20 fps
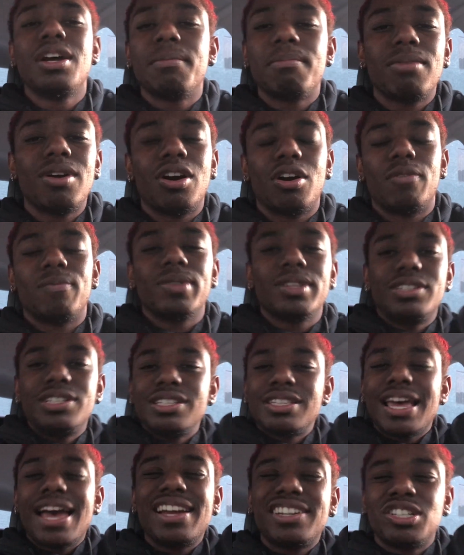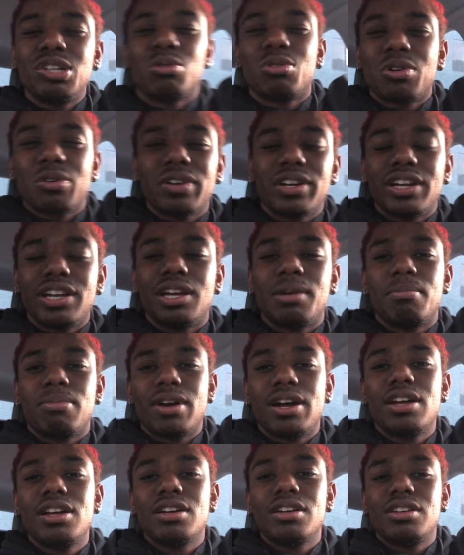Bro, she's at your crib,
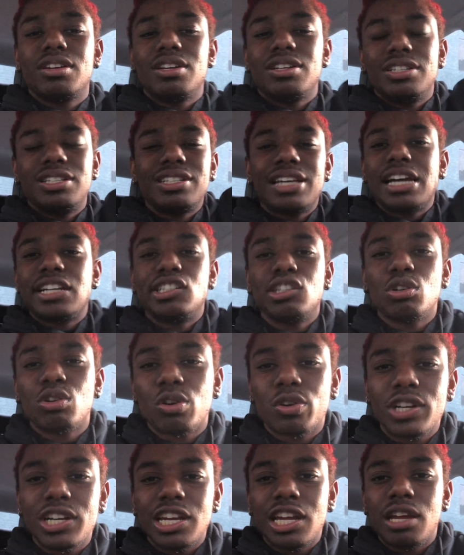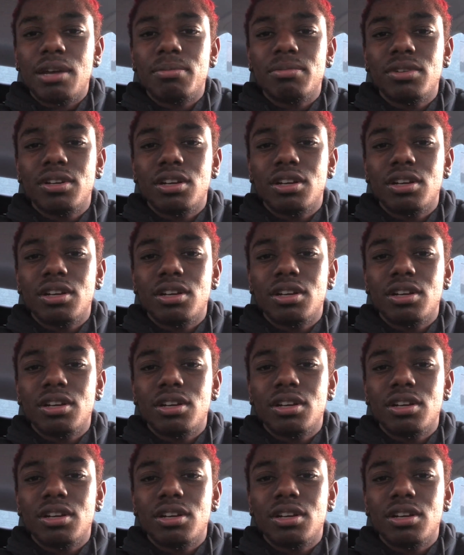bro. She's at your crib.